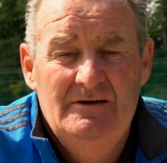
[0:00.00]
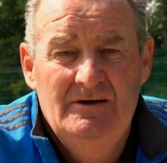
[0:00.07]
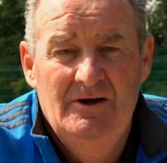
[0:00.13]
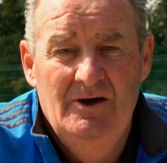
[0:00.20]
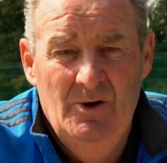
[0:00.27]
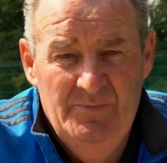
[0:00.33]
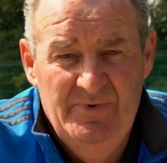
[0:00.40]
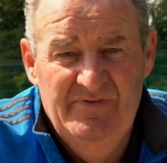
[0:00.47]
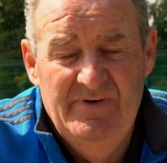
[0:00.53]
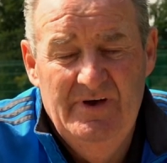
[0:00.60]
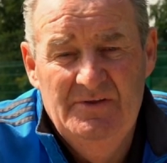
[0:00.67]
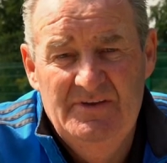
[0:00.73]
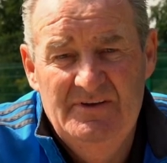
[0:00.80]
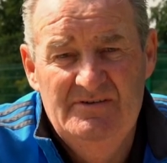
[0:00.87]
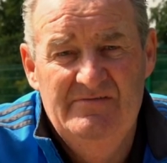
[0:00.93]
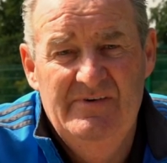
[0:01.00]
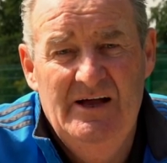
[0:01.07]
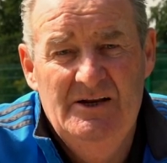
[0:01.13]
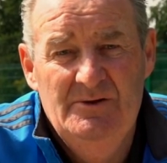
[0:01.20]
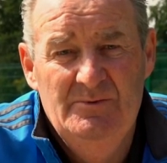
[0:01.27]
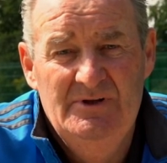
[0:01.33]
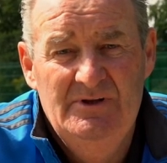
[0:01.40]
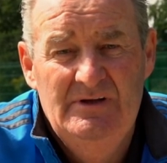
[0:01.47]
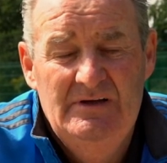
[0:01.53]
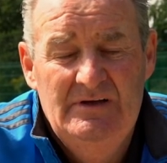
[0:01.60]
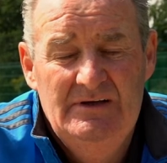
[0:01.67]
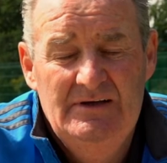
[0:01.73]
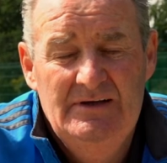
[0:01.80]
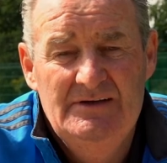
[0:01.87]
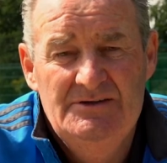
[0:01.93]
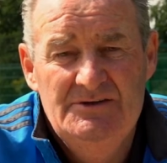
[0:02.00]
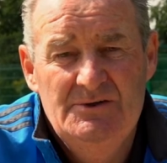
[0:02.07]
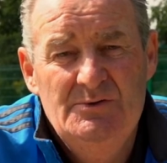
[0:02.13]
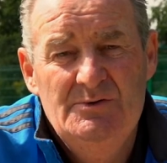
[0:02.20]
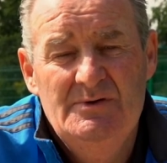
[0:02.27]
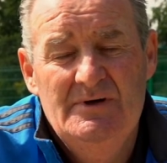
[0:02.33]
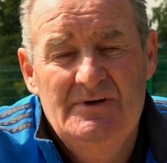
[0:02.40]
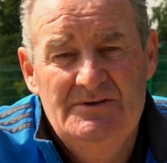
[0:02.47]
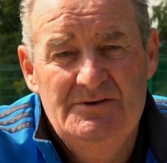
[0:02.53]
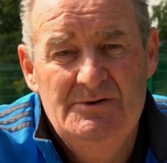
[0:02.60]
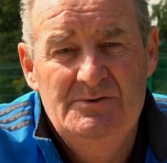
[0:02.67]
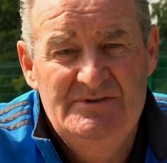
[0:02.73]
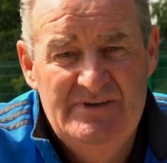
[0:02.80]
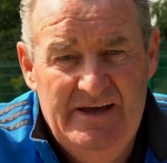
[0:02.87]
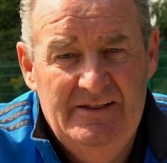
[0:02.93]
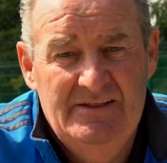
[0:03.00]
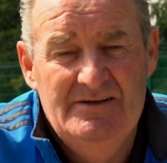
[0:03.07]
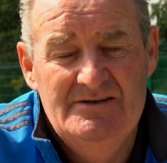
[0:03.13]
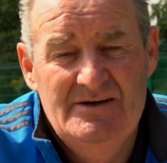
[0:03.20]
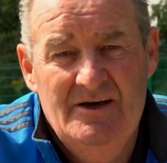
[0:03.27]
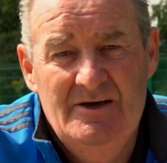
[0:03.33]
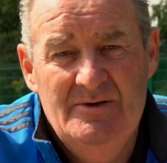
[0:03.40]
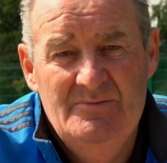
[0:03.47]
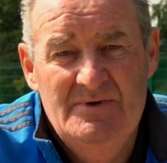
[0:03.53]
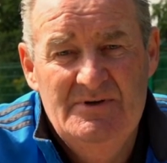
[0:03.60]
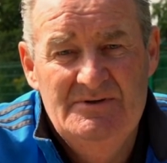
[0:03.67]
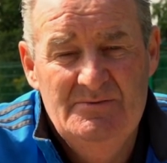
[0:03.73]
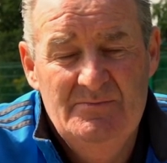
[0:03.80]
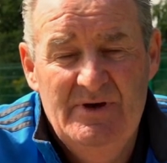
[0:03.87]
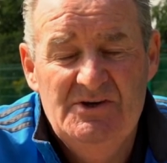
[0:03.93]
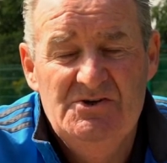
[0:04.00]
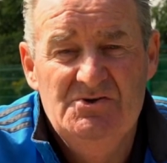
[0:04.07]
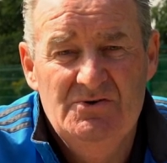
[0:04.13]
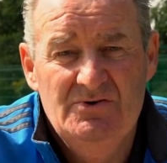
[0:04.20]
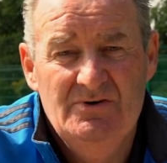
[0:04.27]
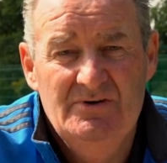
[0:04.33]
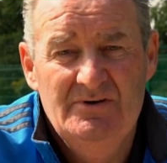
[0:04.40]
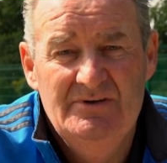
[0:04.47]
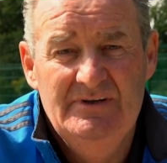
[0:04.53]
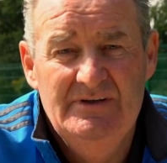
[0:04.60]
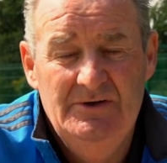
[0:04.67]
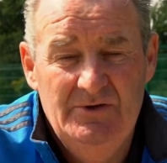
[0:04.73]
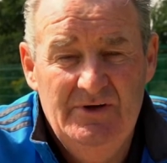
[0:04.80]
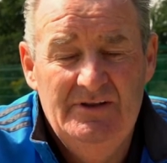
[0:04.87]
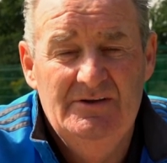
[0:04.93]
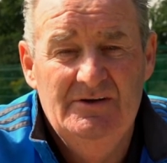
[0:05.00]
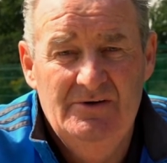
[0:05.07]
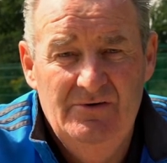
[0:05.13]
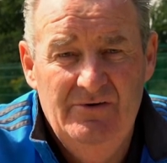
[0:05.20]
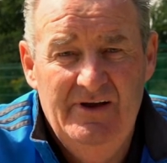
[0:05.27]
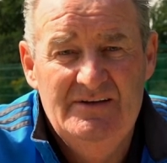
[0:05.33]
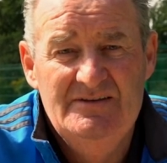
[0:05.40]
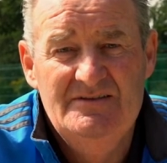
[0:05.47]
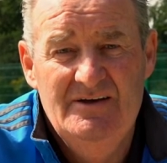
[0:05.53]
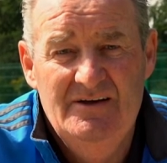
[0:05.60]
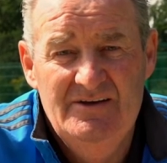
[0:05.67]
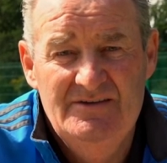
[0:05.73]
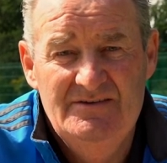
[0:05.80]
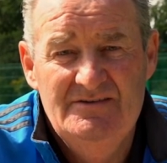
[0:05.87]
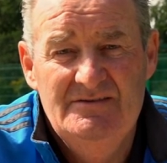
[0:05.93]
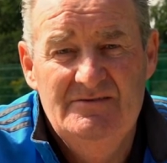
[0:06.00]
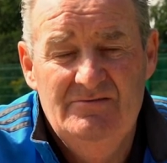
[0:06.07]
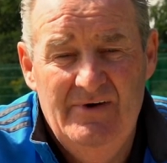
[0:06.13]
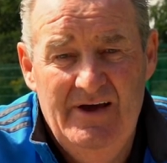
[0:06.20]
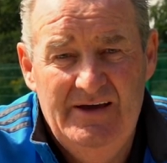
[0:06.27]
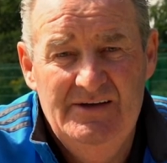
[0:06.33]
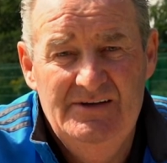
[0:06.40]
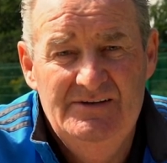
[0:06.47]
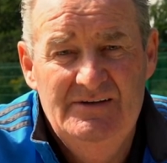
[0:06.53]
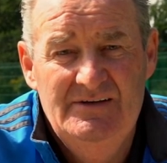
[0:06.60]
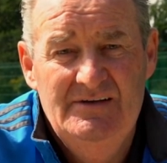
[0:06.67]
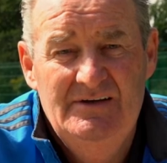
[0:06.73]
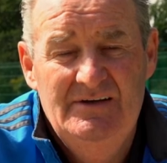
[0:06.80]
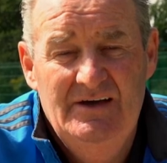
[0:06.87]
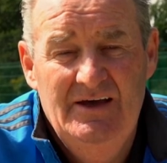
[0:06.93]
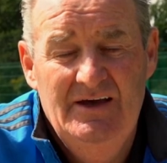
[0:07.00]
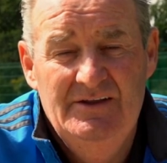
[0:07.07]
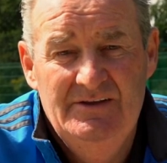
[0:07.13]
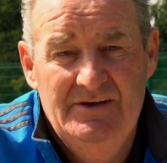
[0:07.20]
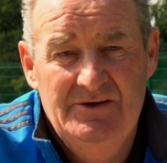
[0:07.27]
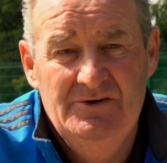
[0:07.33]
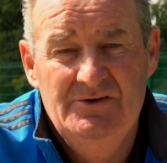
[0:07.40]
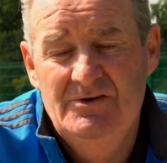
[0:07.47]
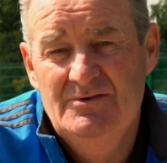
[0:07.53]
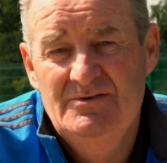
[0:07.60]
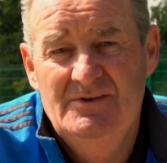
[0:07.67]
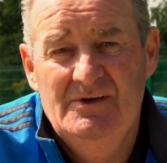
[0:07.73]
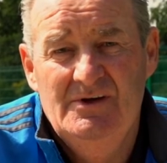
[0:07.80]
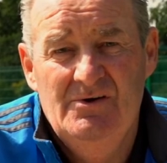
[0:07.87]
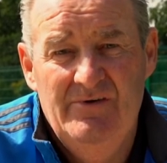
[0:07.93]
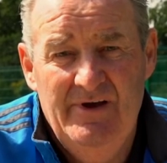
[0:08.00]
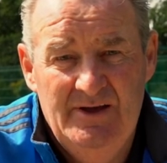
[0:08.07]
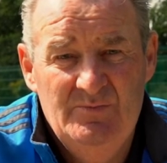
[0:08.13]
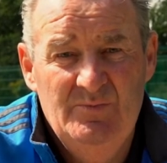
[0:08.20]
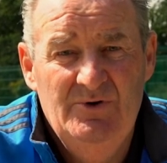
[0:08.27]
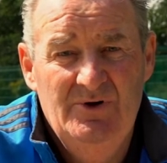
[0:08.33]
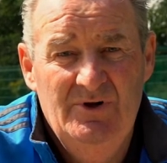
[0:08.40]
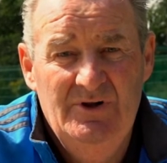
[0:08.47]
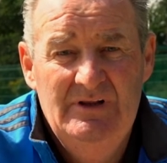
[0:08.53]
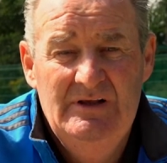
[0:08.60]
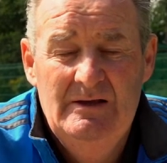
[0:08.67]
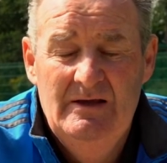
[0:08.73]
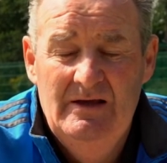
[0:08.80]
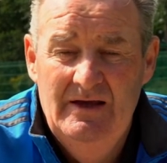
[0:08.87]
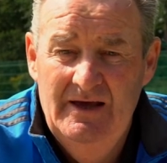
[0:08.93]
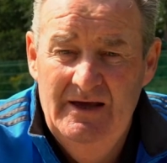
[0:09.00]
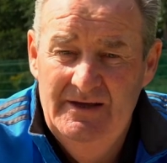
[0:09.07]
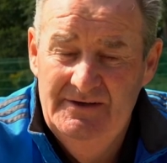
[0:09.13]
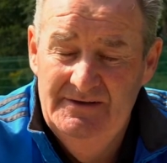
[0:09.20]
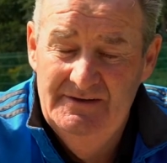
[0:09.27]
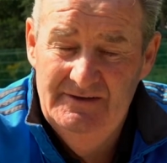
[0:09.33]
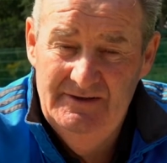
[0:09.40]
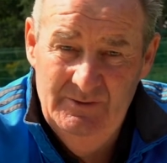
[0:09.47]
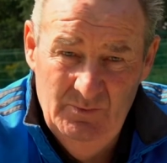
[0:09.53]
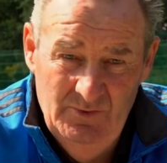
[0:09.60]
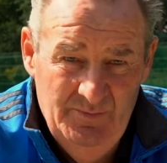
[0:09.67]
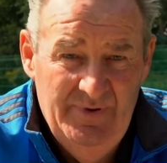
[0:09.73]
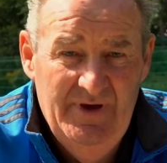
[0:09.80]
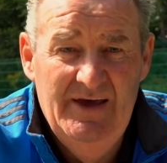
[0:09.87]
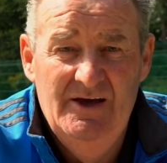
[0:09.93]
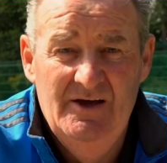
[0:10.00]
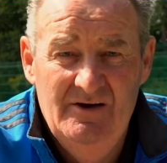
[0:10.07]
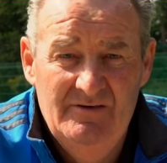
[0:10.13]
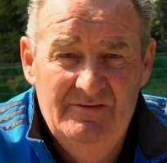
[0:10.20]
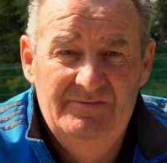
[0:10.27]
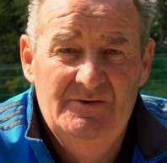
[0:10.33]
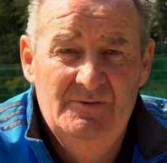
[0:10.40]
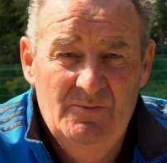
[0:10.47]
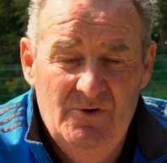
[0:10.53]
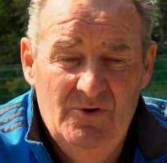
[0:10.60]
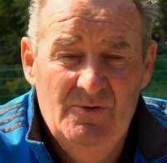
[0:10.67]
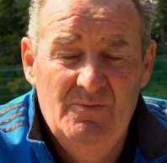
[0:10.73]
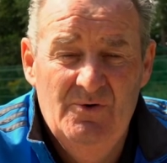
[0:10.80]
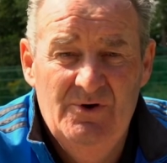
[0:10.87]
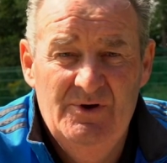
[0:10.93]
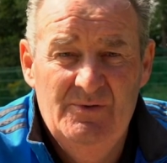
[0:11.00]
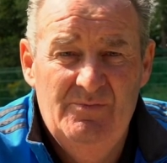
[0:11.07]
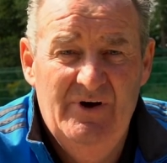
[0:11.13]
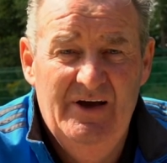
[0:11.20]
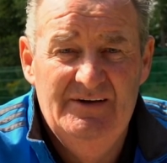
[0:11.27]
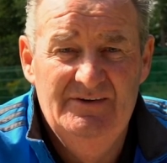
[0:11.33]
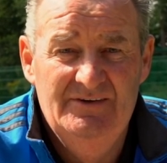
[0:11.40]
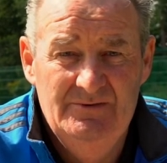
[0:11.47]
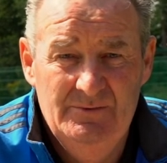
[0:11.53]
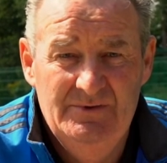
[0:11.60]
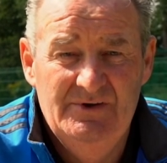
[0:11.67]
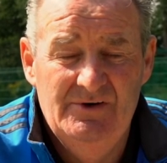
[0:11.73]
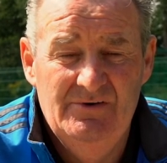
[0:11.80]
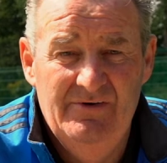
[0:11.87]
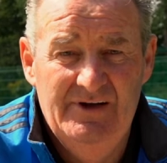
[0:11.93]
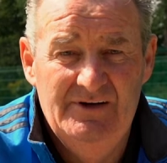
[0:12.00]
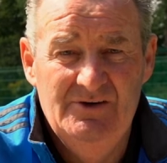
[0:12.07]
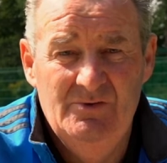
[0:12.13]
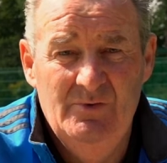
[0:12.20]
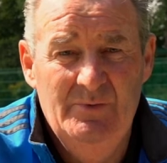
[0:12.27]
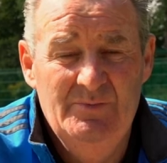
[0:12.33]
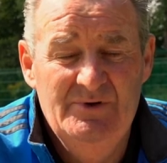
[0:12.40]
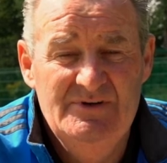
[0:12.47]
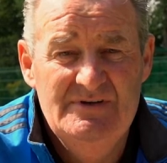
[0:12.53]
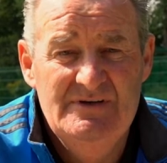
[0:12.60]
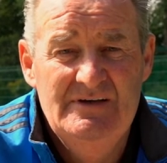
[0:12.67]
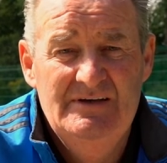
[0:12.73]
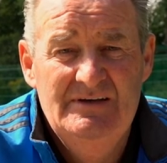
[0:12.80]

I hope you found this valuable uh, do do take the time to make sure that you get the correct size racket and that you're using the correct ball and it will pay off the more and more you practice with the correct equipment.